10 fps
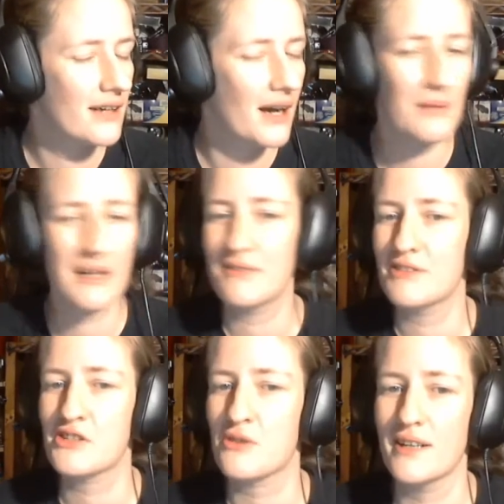I'm not
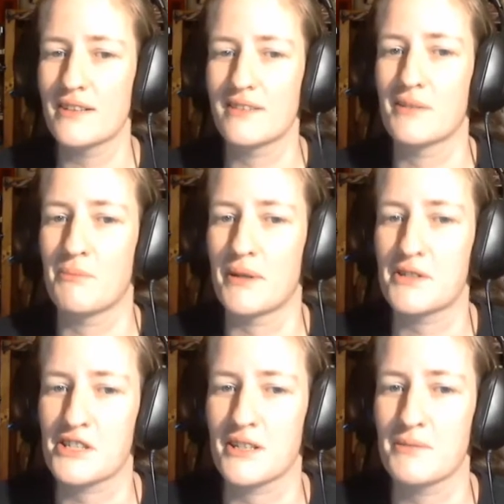even trying to debunk
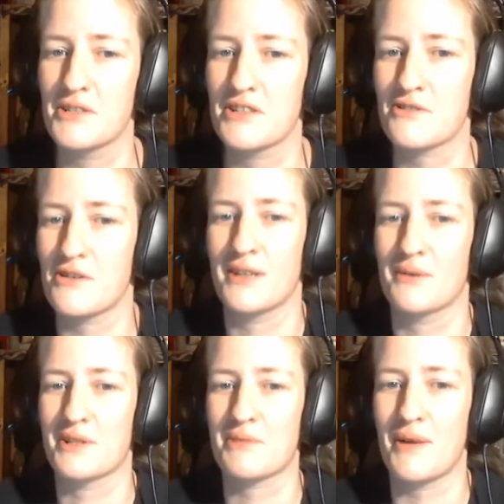shit. I'm just trying to
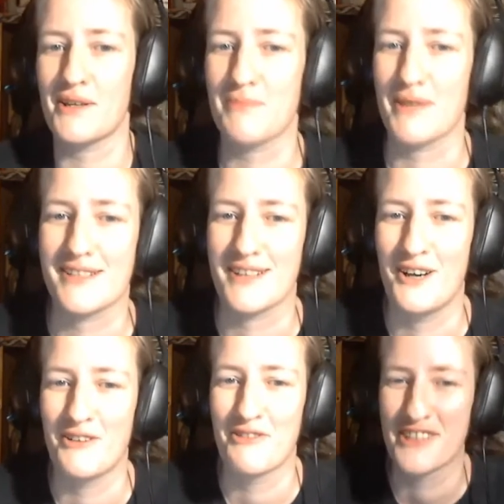express
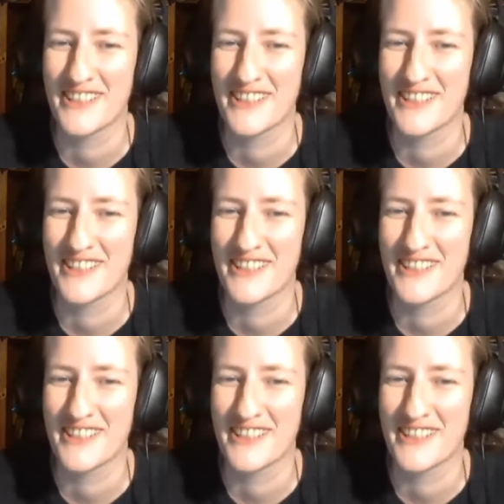myself.